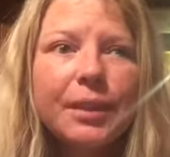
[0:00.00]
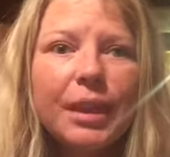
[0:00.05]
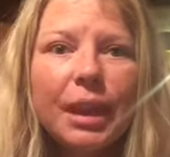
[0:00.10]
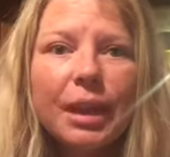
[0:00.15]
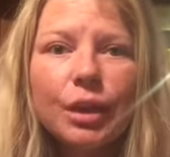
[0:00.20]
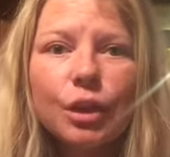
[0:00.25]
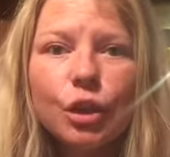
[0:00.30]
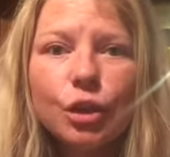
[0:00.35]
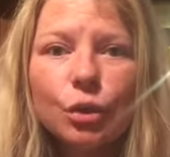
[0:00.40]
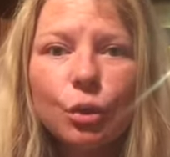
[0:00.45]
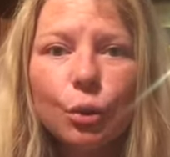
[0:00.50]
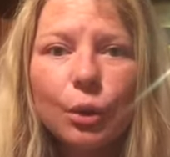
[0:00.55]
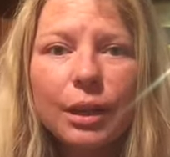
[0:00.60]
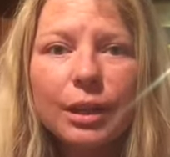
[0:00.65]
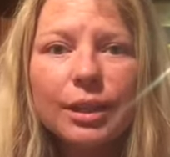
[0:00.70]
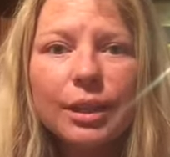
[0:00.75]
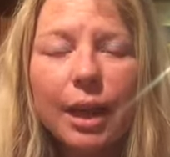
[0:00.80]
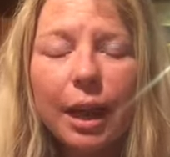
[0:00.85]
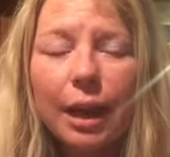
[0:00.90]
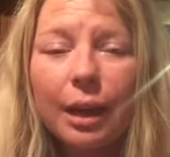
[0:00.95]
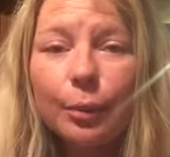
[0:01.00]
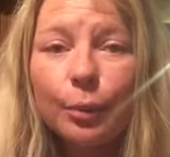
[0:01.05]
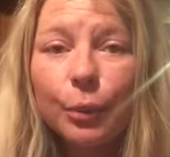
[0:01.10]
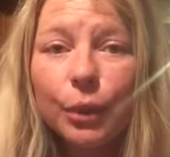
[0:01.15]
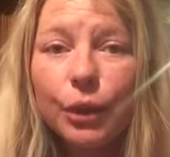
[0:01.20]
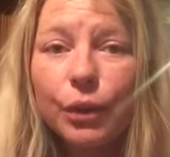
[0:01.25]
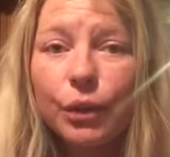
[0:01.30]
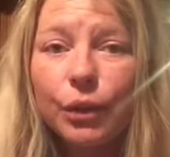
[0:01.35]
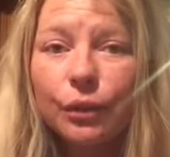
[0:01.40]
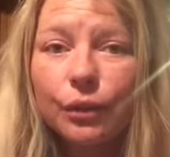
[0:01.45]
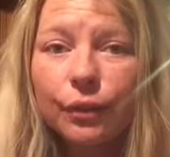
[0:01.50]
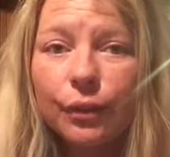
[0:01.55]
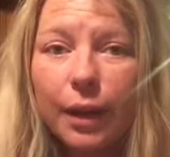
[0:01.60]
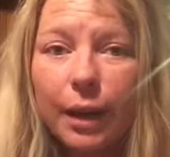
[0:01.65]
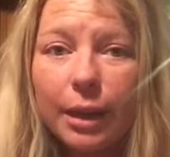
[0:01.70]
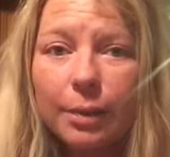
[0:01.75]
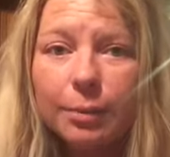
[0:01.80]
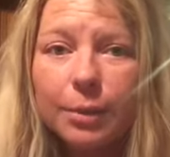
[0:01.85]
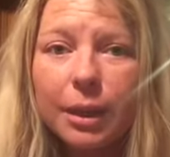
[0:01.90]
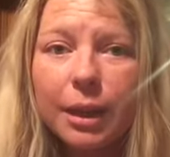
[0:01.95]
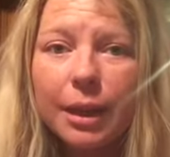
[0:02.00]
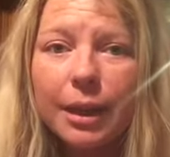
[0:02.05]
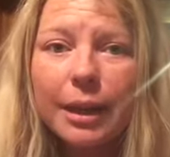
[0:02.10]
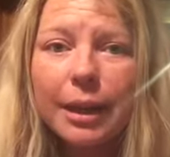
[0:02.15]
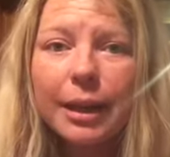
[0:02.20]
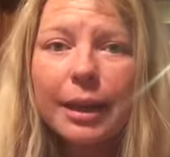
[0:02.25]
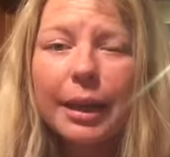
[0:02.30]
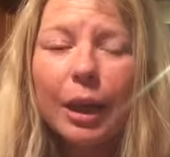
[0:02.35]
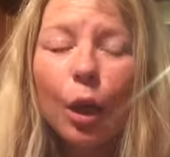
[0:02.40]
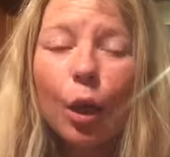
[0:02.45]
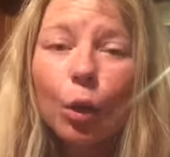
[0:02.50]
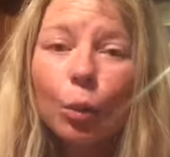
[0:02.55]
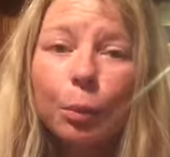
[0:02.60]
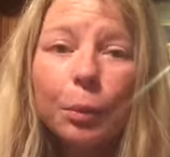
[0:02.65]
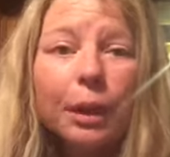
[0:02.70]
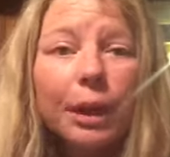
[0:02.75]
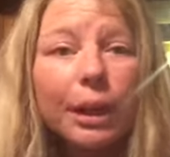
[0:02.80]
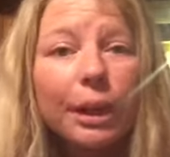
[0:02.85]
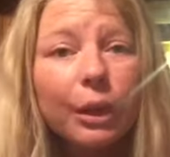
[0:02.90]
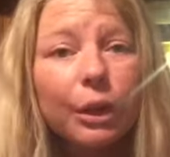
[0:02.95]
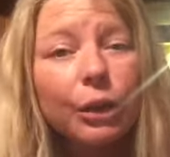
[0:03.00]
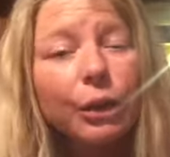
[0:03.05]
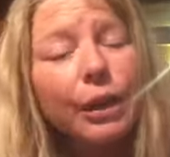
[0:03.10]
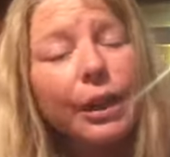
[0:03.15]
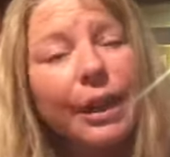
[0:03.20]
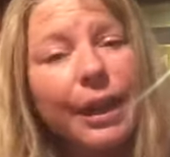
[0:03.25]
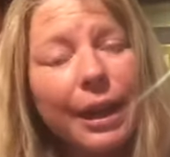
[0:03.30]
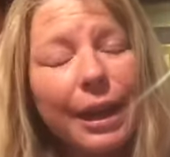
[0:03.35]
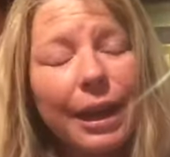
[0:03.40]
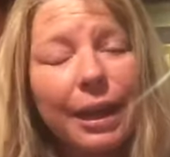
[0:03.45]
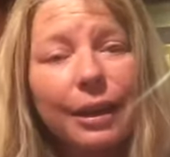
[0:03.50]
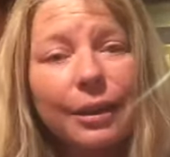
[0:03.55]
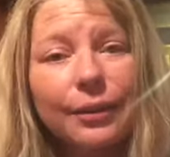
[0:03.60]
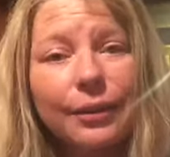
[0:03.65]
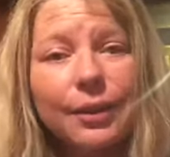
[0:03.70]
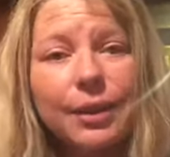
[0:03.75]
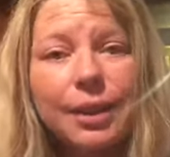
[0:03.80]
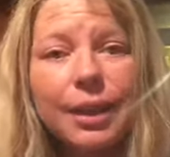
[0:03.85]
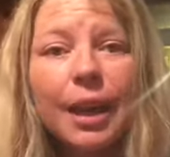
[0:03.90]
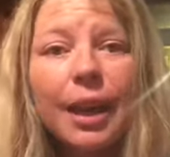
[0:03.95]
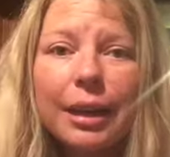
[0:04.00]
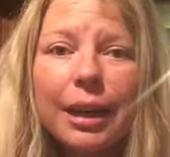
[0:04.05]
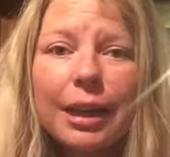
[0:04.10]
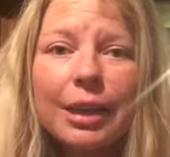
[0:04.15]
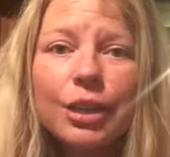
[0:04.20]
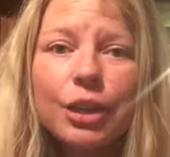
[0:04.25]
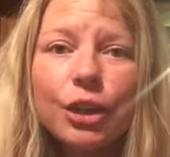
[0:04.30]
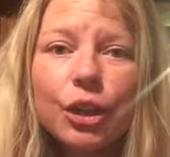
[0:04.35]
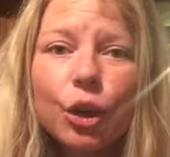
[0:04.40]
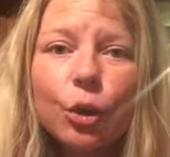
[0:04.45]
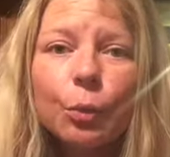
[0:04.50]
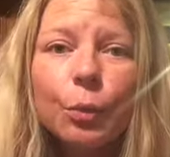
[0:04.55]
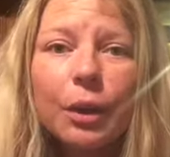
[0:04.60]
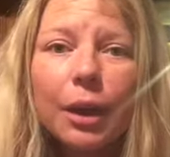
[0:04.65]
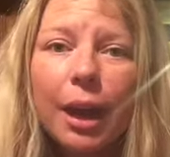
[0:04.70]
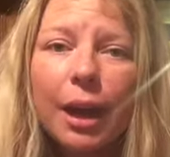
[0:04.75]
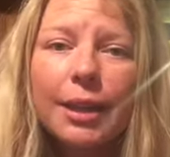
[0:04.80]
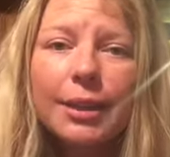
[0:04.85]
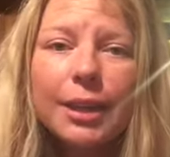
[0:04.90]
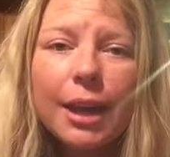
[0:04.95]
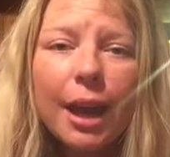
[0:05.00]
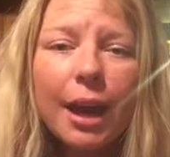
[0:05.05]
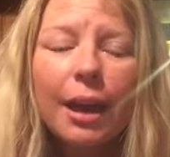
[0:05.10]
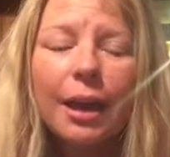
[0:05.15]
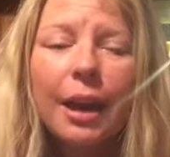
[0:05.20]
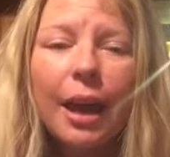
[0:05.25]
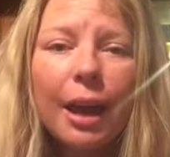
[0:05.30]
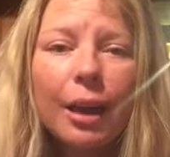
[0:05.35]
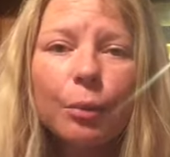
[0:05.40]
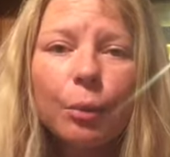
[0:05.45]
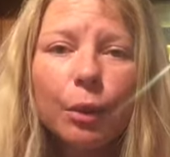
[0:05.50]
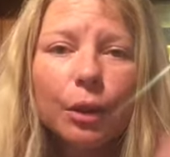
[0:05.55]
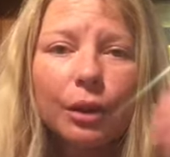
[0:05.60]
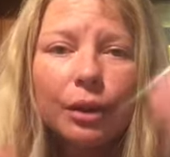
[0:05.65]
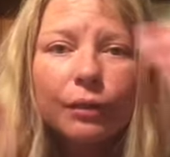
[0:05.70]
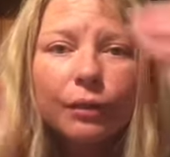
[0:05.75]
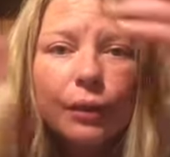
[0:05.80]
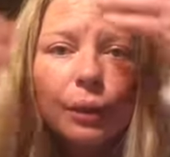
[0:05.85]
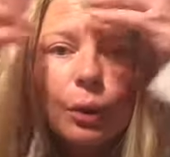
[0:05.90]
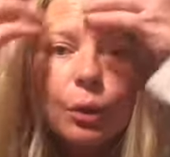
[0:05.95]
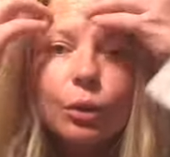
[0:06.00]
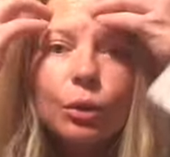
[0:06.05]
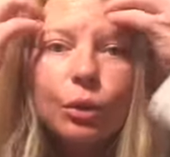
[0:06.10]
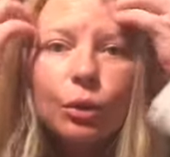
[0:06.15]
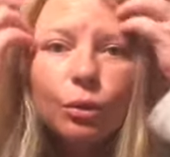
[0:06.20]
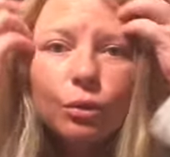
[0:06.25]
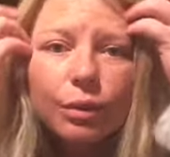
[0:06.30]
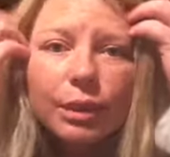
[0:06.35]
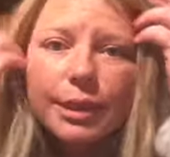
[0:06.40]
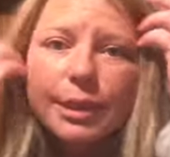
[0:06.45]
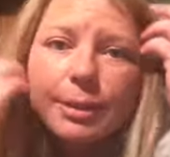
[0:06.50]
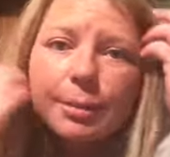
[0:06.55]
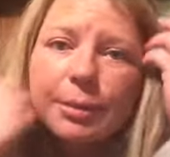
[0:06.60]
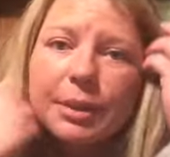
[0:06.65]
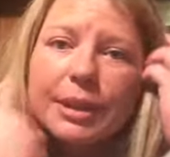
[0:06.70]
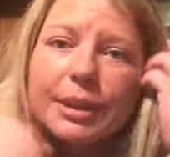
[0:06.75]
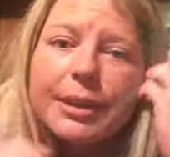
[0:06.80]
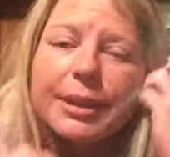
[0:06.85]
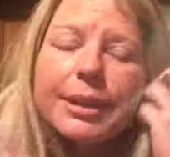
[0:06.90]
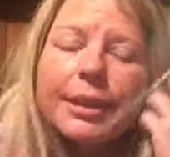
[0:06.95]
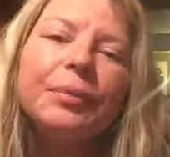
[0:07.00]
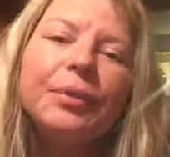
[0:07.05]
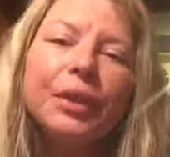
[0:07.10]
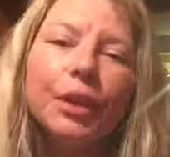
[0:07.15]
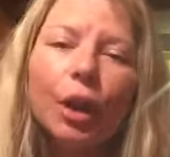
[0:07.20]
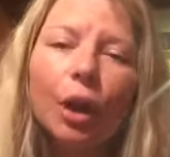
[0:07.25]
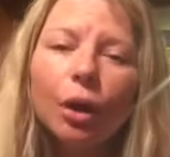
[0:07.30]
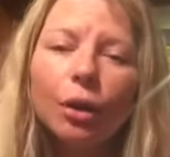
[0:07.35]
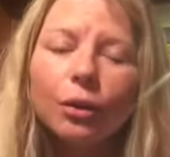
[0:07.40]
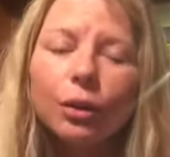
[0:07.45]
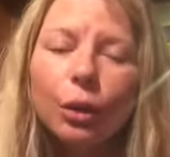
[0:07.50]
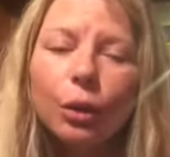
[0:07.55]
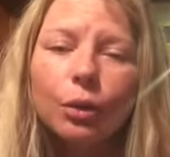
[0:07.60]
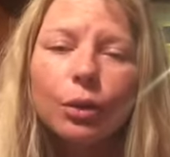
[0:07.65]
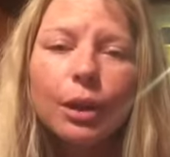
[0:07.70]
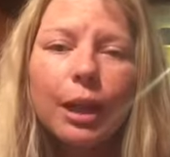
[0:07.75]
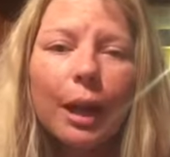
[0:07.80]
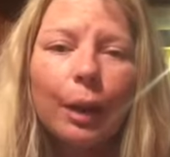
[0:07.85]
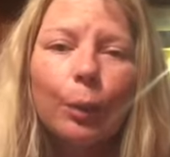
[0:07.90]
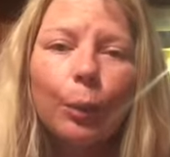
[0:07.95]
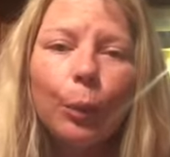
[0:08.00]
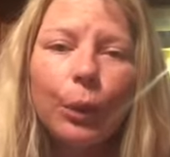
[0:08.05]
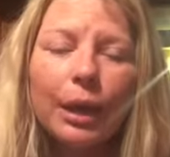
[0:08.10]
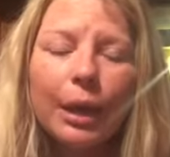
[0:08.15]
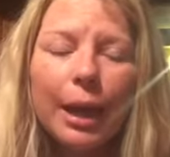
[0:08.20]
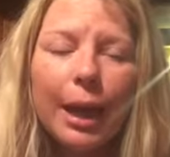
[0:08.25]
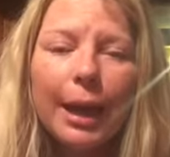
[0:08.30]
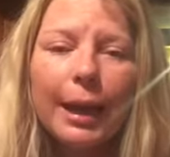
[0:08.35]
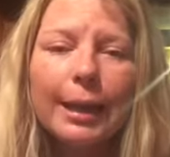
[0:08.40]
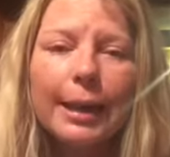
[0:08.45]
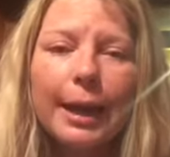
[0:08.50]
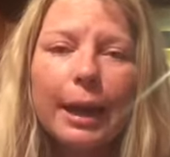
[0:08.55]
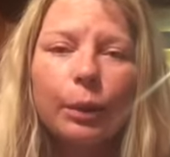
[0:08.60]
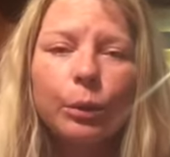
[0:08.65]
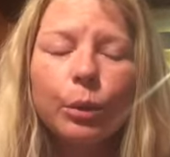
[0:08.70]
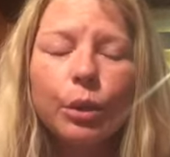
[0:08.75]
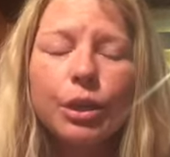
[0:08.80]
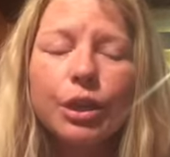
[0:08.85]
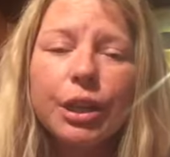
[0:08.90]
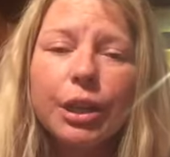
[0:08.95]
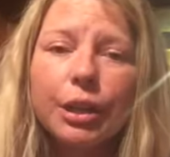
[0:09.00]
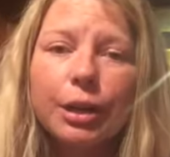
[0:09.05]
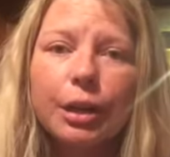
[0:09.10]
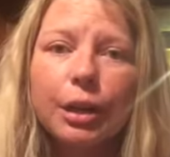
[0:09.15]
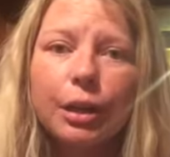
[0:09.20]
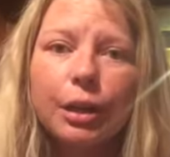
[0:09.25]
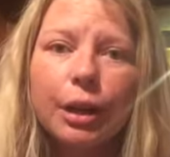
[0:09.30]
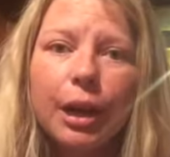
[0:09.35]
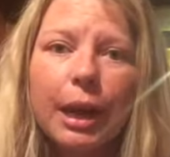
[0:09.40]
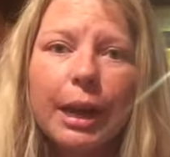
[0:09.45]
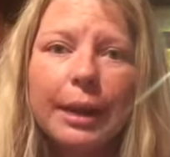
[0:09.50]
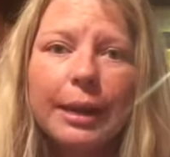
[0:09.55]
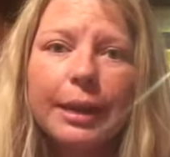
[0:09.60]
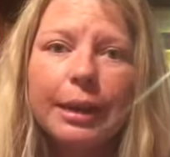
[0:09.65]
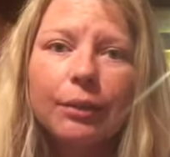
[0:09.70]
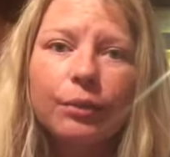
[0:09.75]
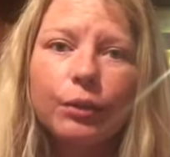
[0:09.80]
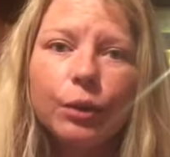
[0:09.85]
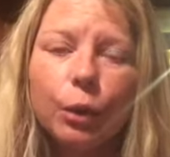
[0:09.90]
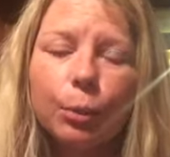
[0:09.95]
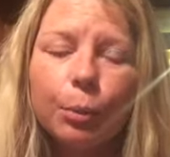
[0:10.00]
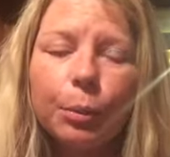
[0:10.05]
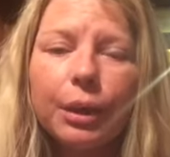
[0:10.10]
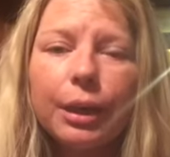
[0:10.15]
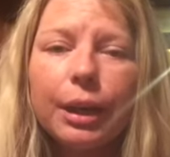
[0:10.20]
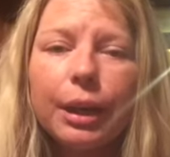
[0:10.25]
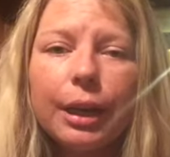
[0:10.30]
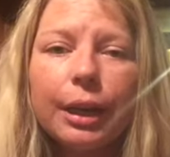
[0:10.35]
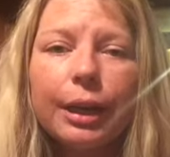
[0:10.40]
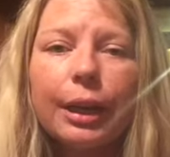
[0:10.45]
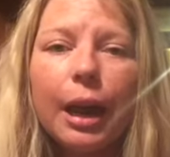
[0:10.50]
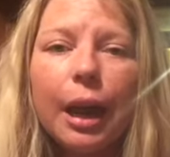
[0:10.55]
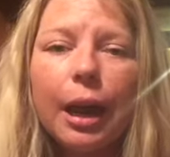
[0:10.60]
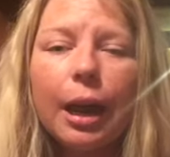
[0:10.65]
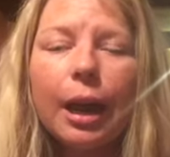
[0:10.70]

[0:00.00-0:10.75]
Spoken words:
Enjoyed time with your family, opening gifts. And I just hope you guys had a wonderful Christmas. Y'all know that we had our dinner and gift opening